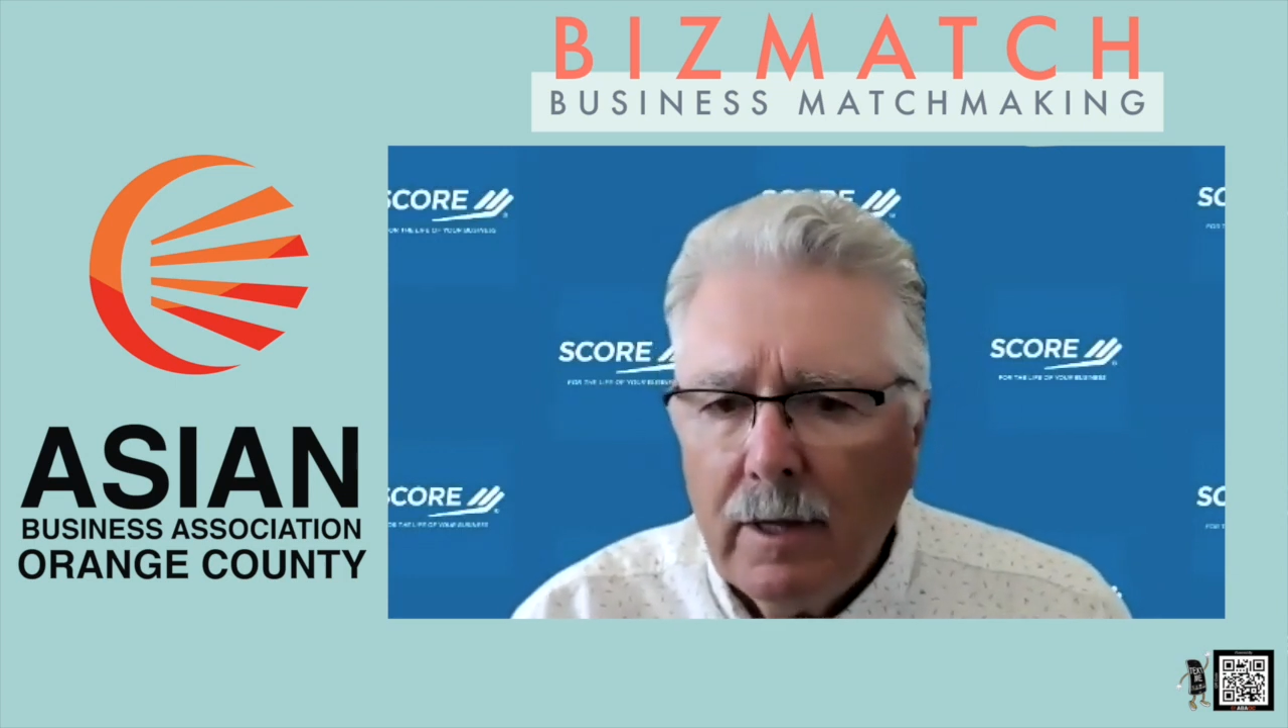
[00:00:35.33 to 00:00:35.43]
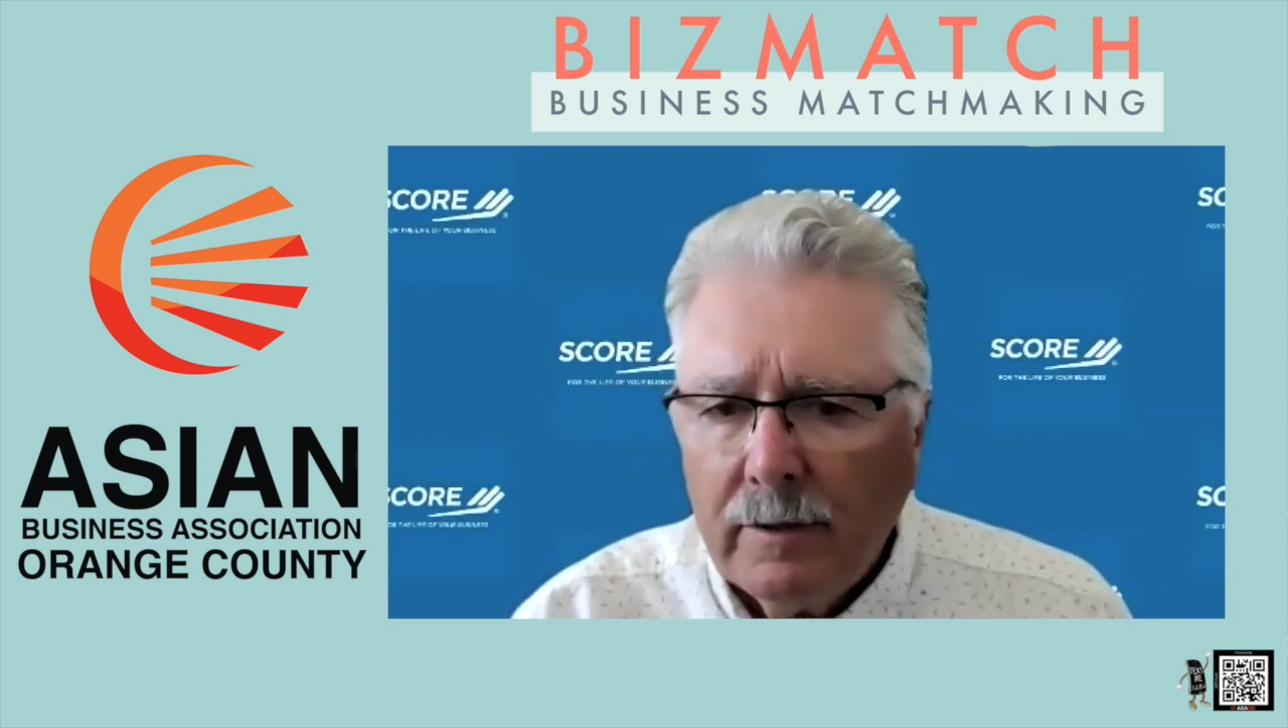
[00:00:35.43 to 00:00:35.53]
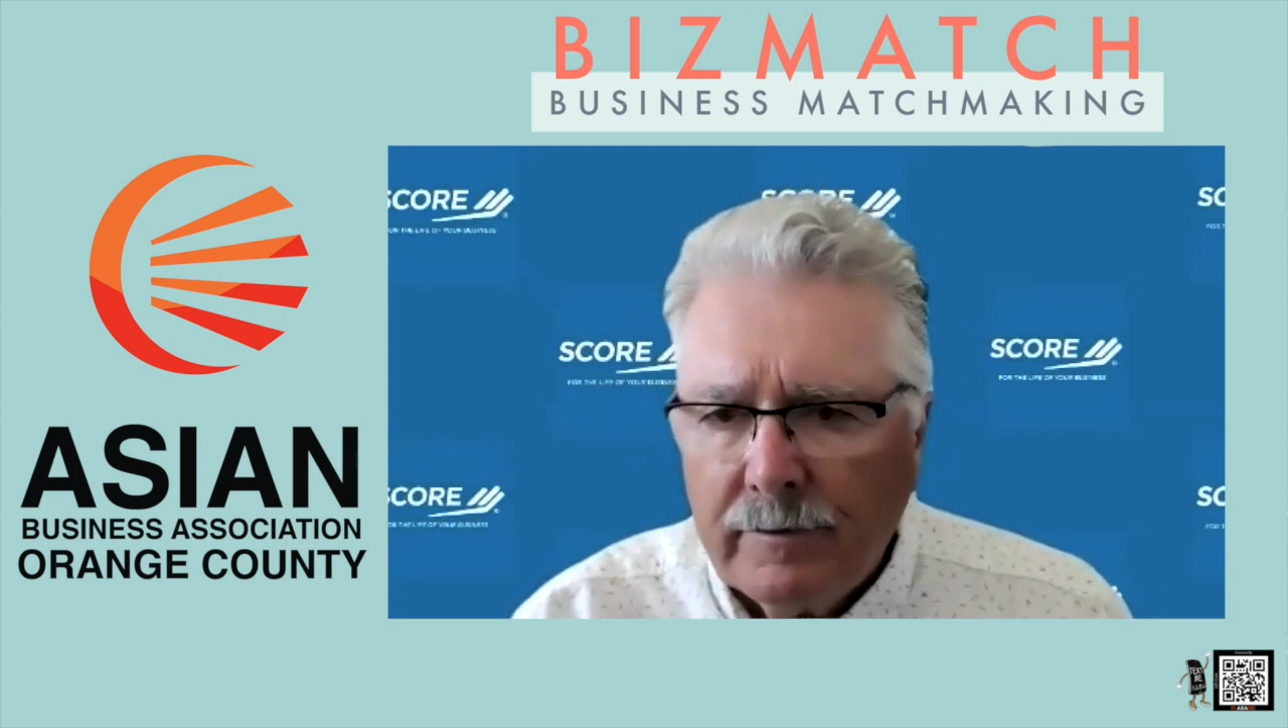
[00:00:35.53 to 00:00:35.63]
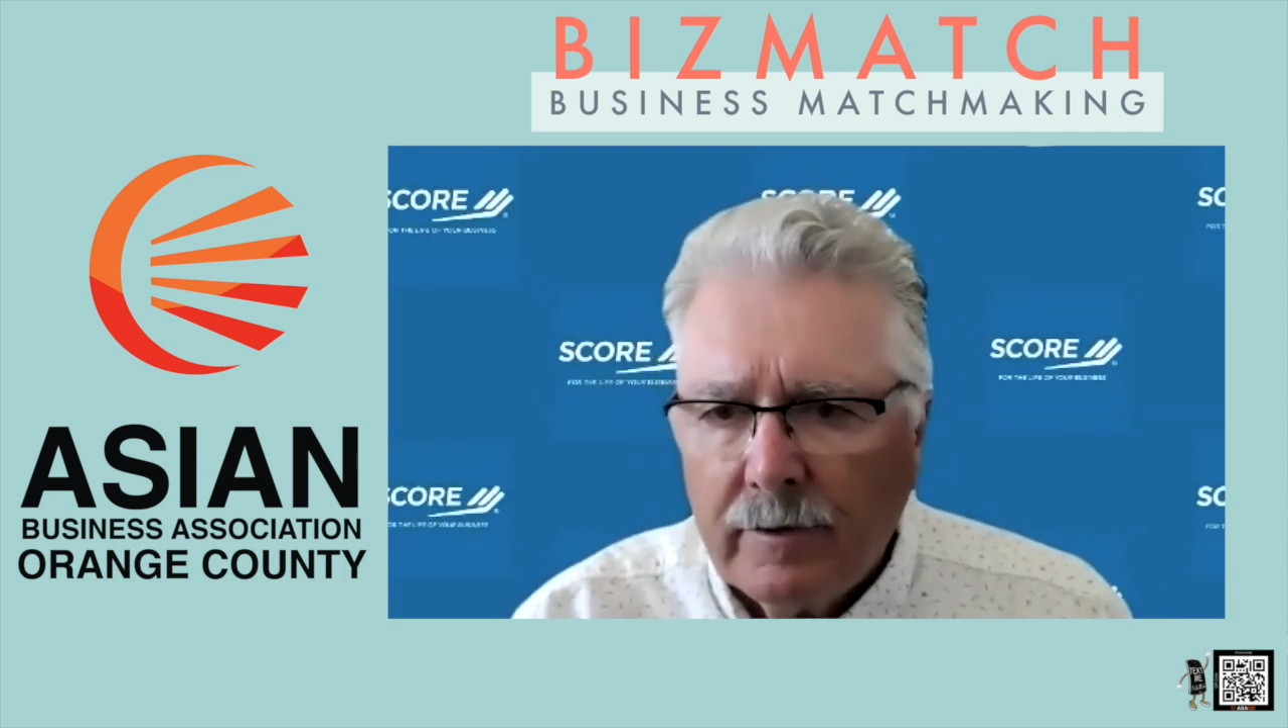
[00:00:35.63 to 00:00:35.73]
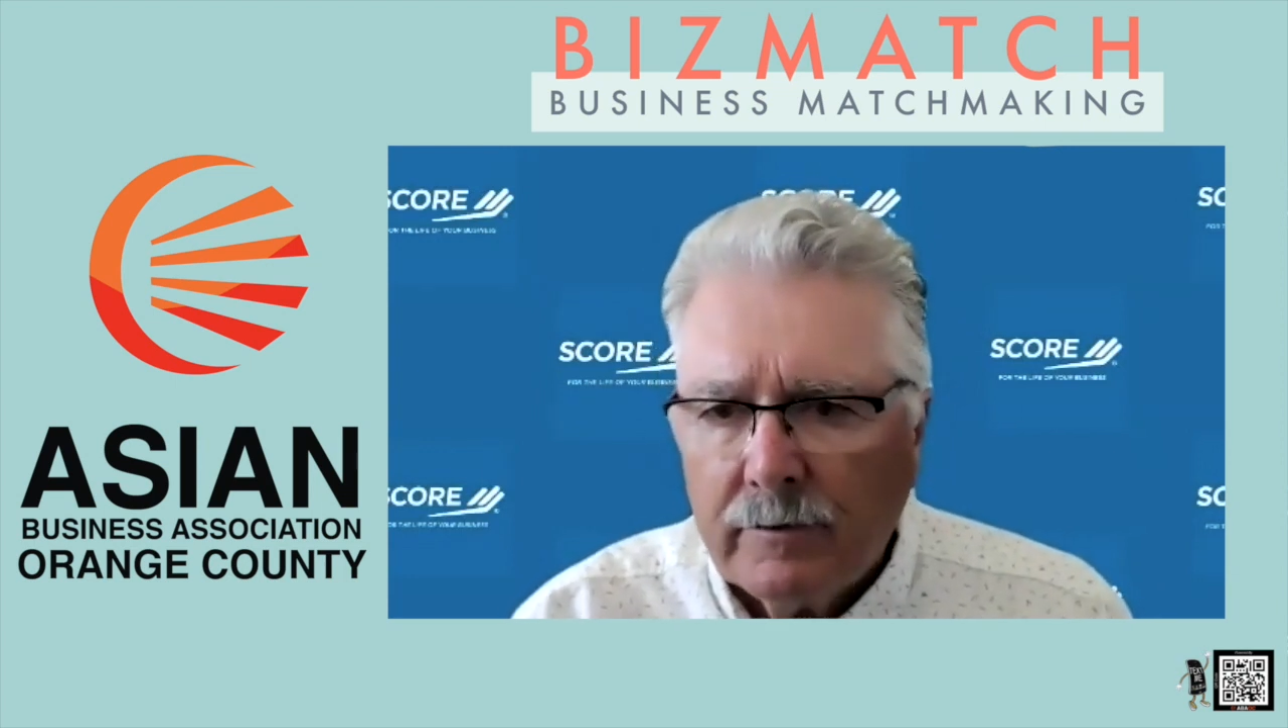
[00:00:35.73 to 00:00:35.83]

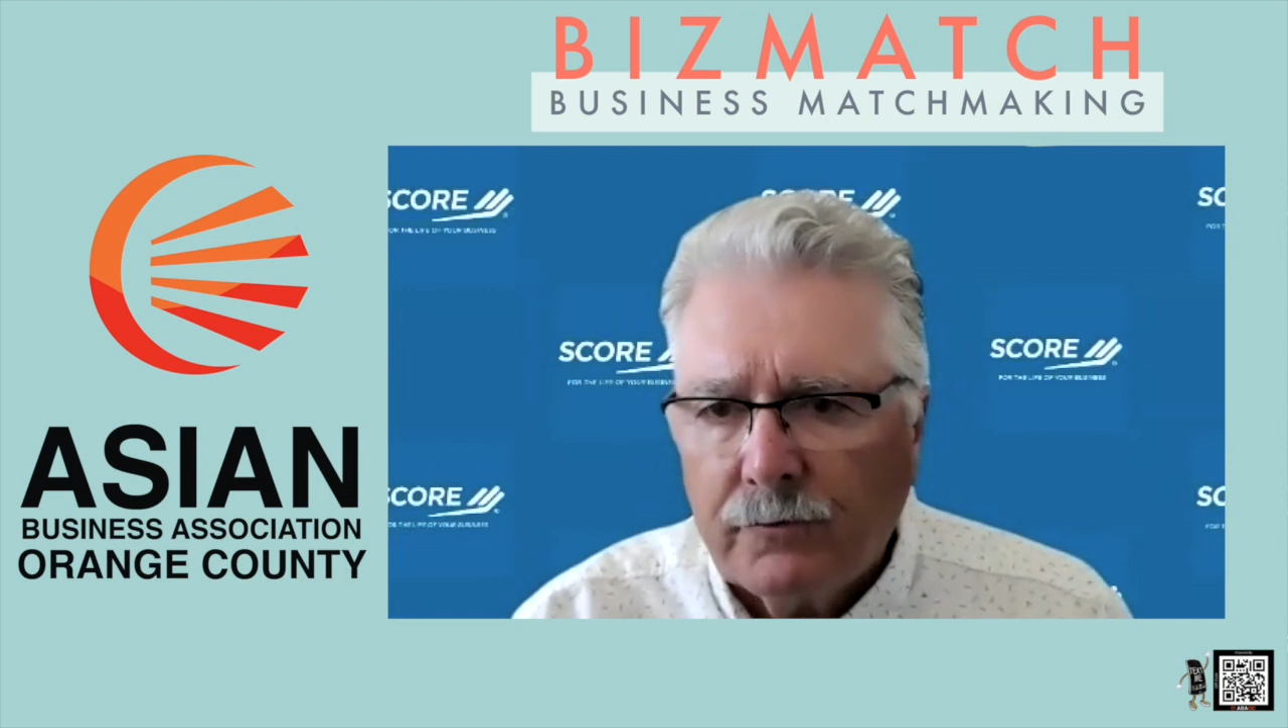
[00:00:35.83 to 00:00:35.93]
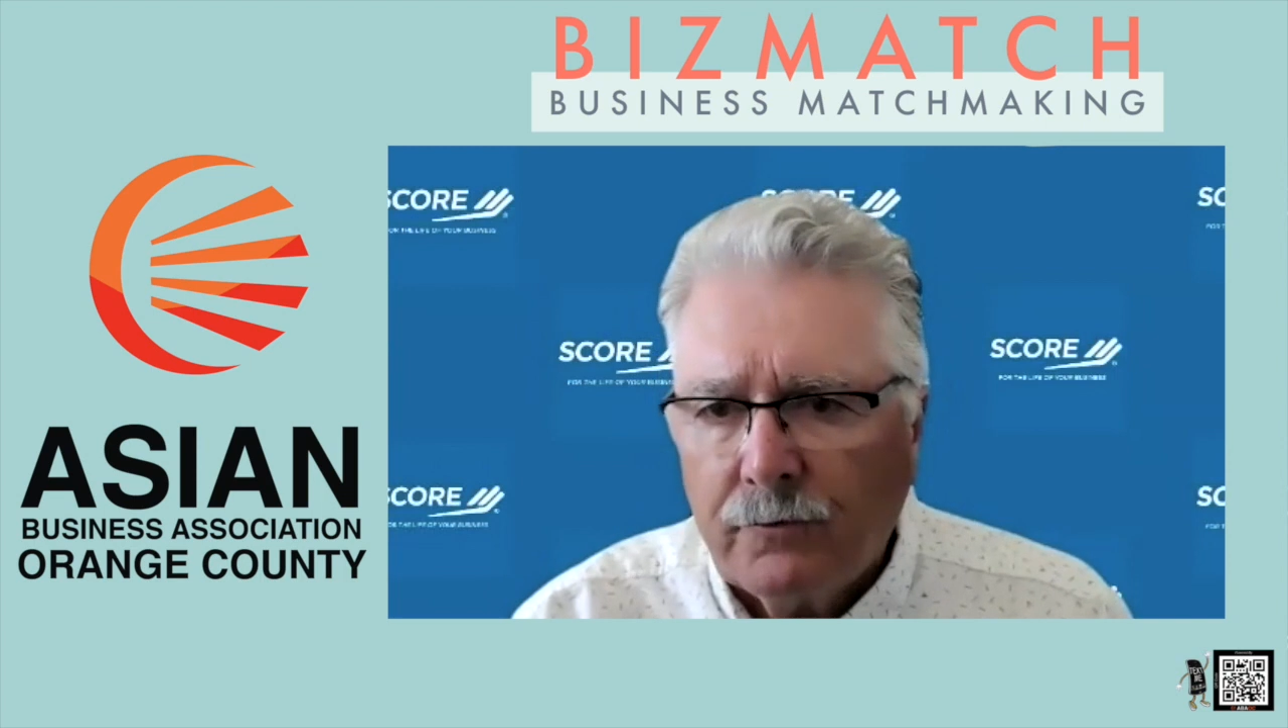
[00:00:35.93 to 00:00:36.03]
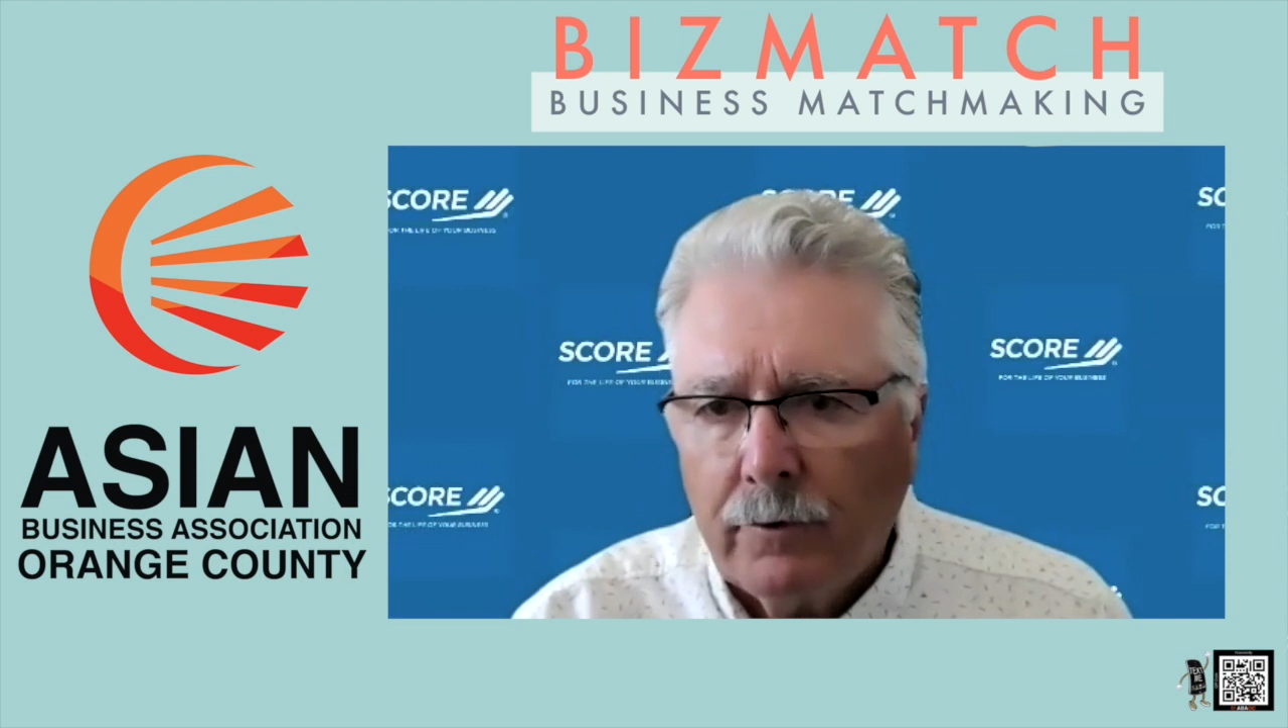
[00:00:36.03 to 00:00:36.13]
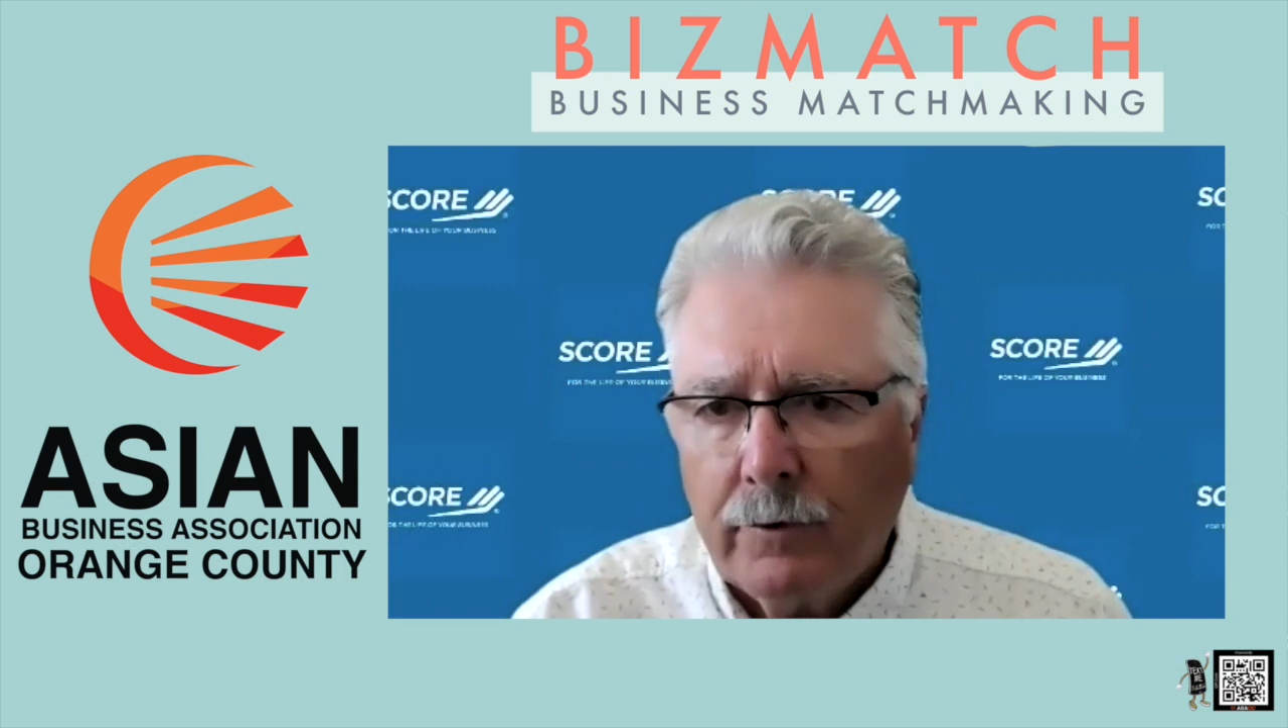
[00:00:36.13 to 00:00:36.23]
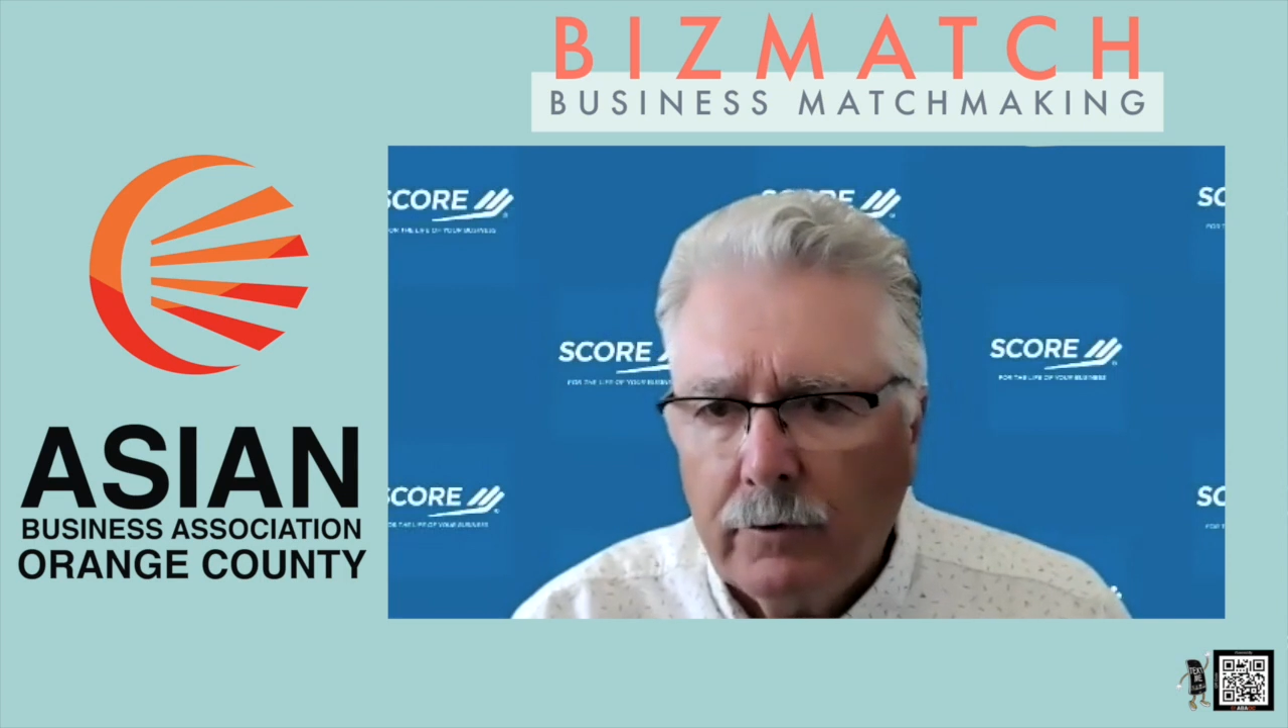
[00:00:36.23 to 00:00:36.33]
exist
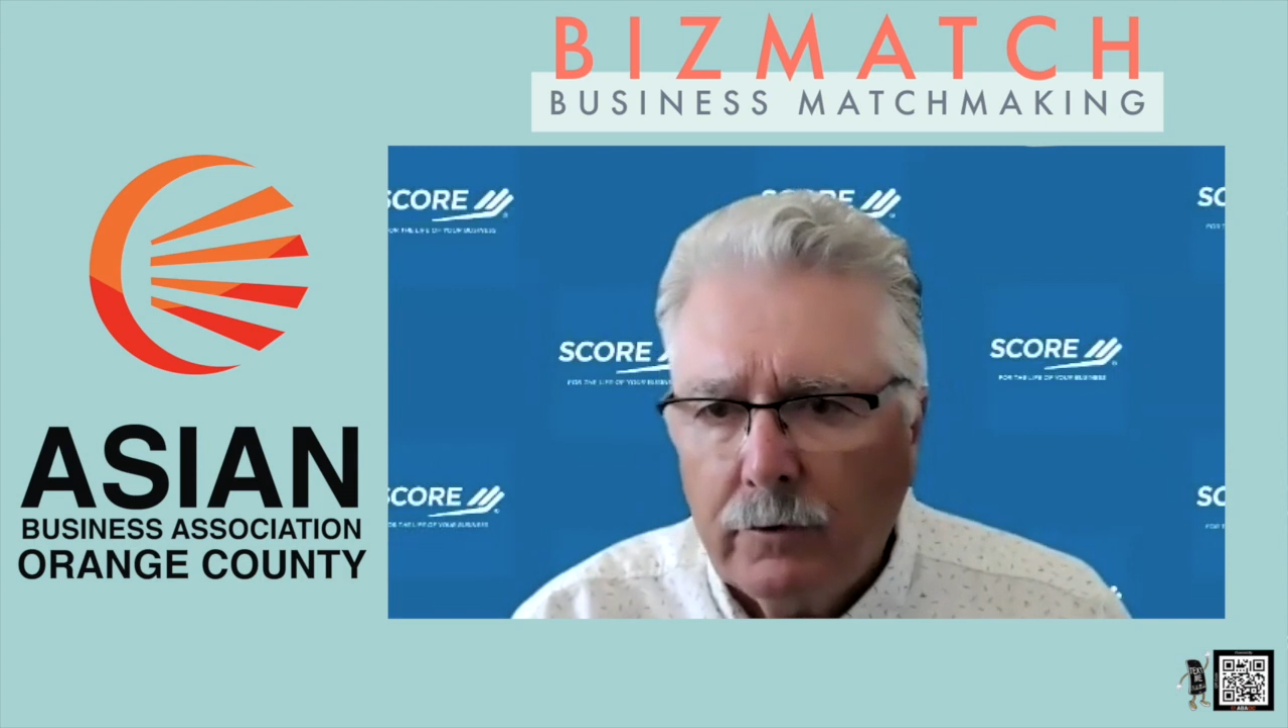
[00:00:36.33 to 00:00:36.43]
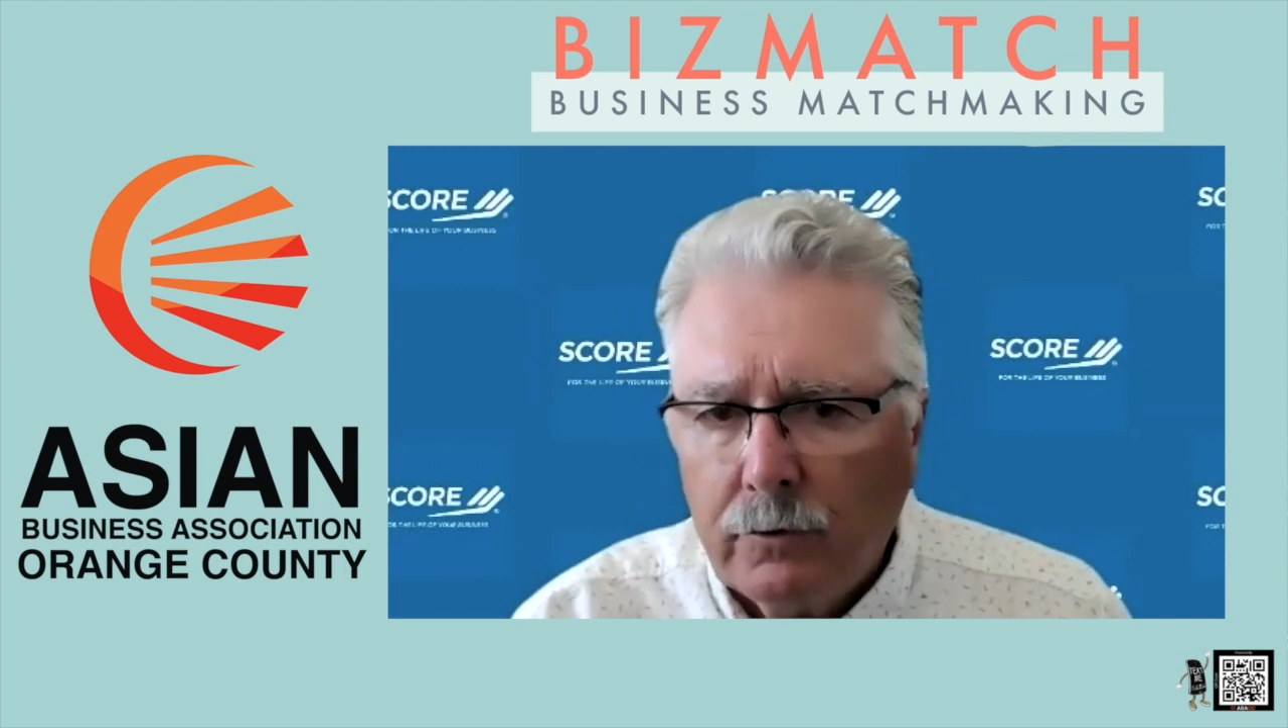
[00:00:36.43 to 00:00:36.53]
for